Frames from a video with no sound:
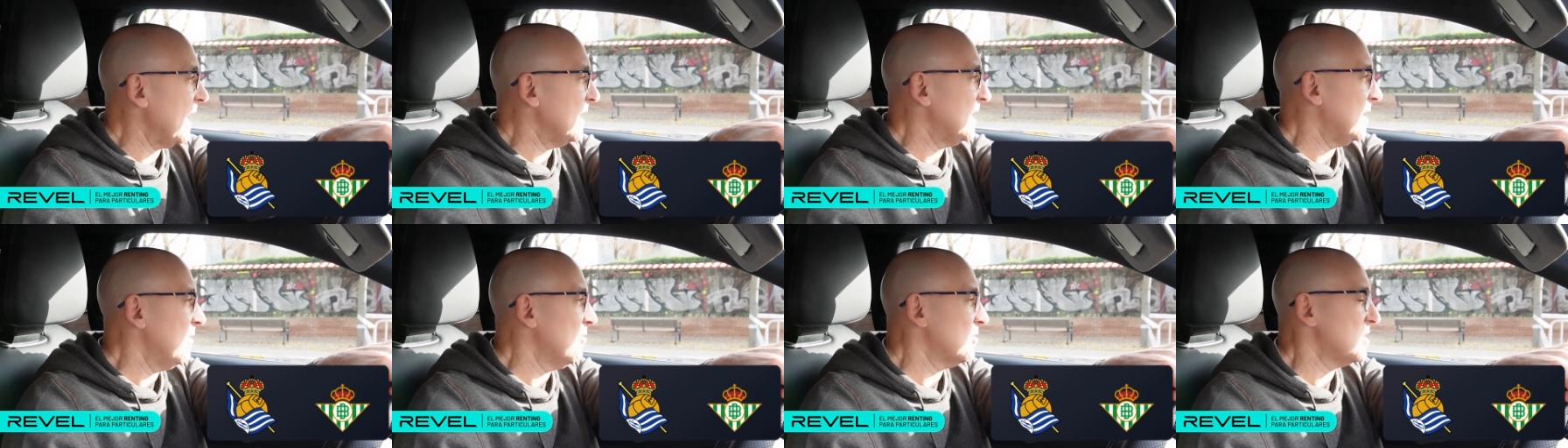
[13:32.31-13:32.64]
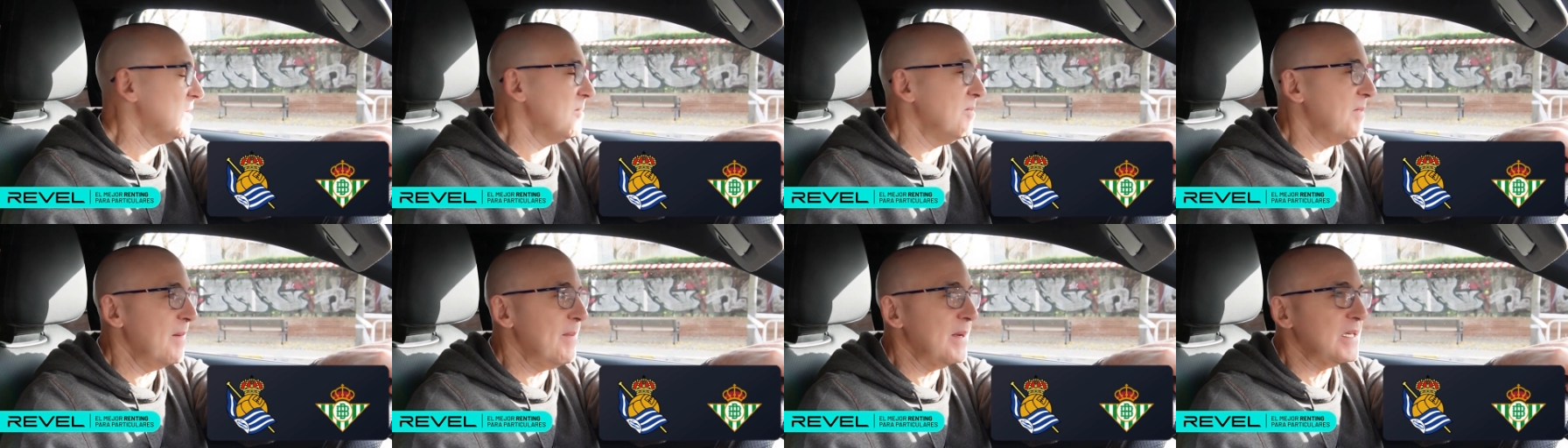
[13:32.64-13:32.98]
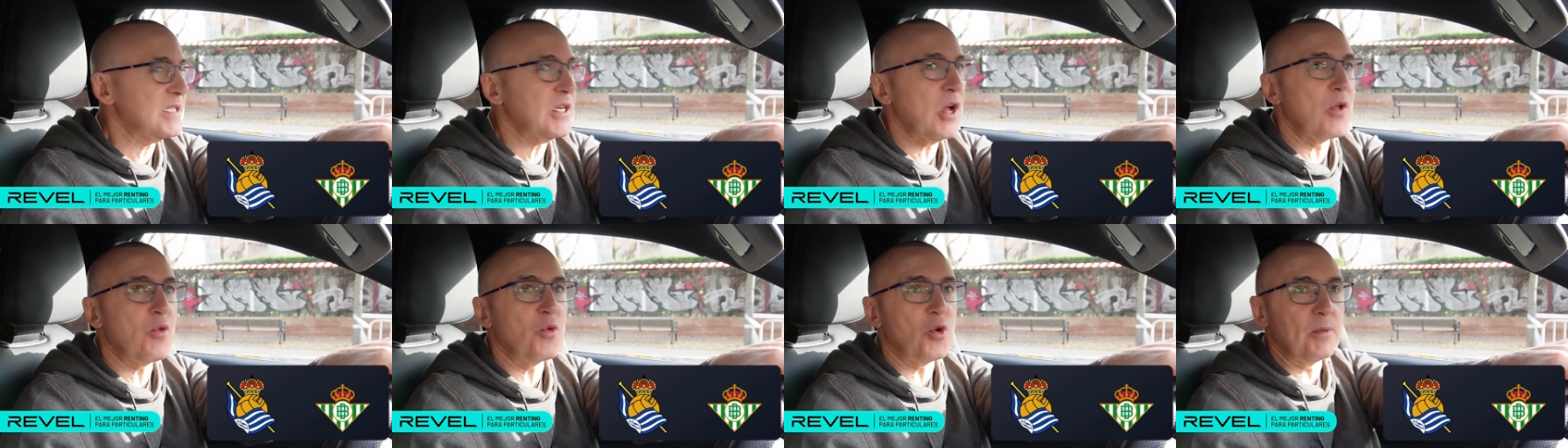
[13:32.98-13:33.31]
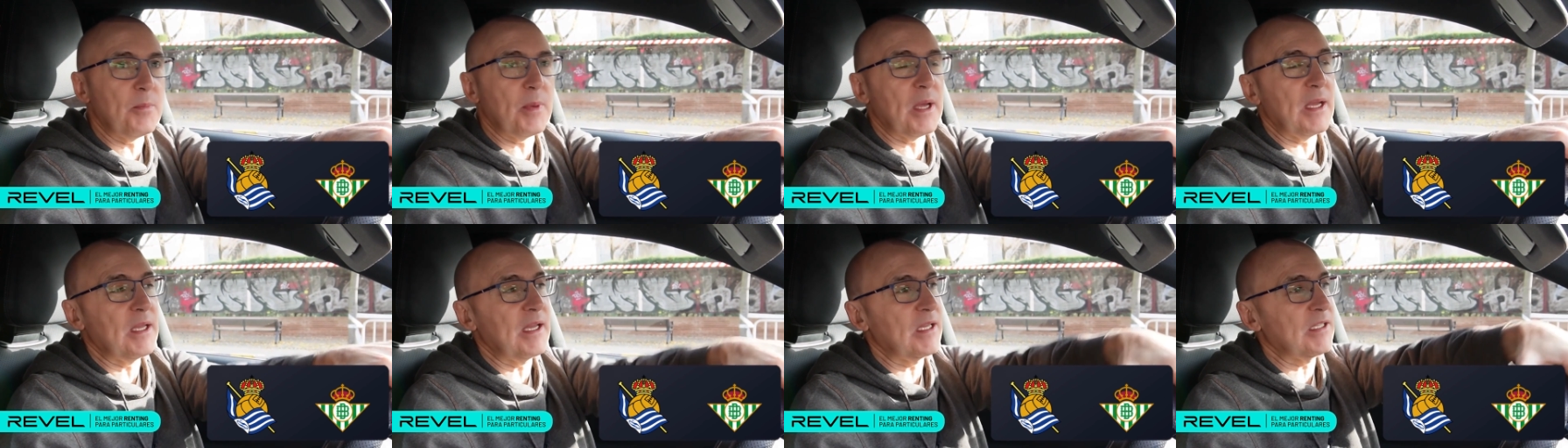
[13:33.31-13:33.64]
but the truth is that
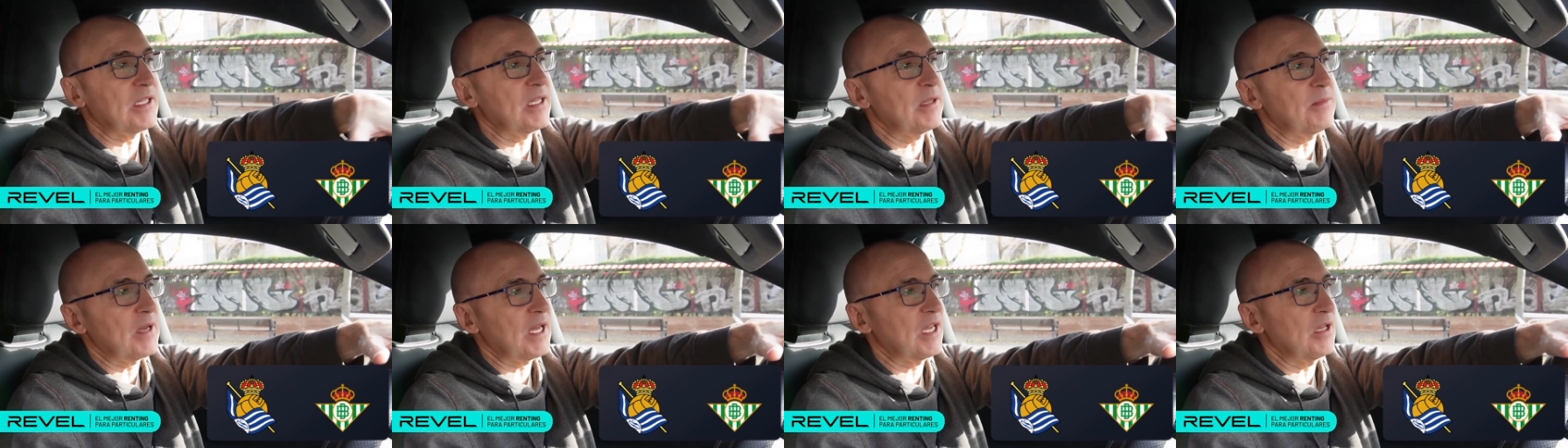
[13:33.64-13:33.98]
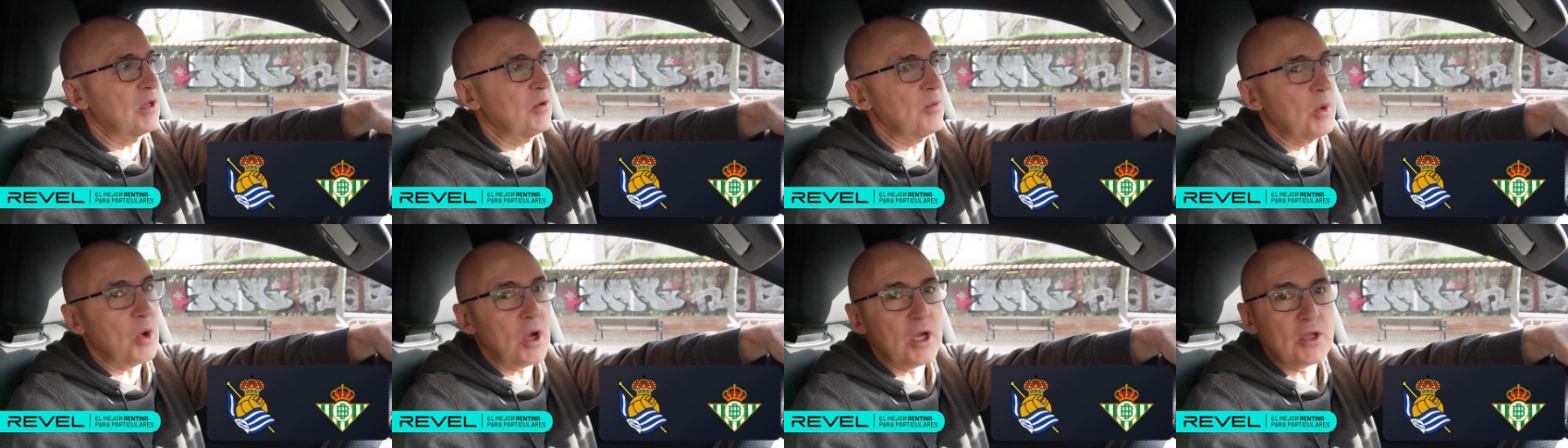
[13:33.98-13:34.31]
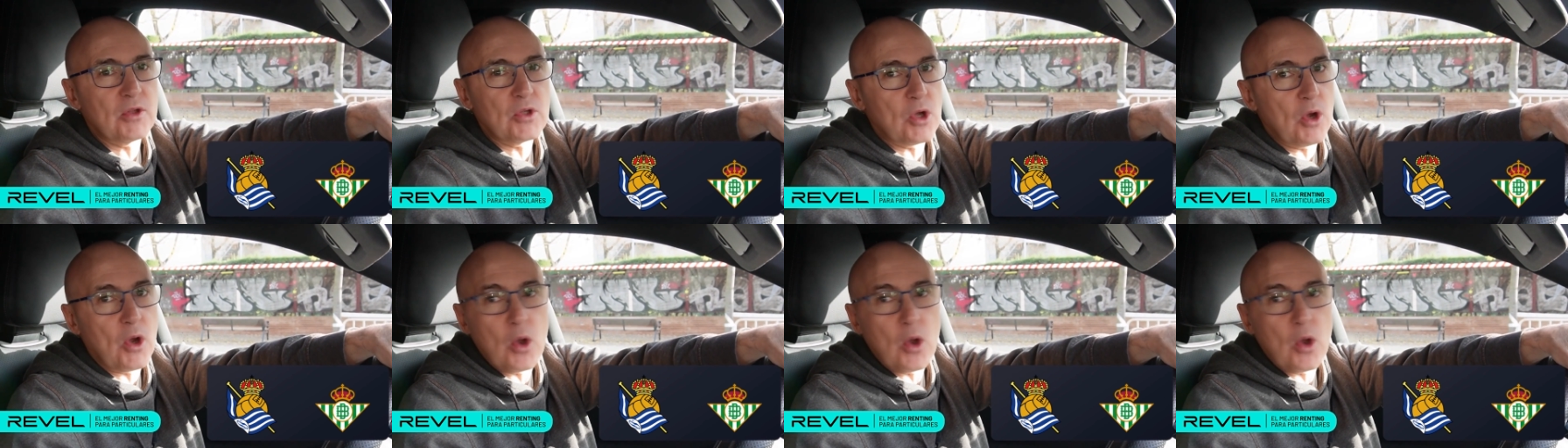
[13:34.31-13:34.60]
Betis's match was,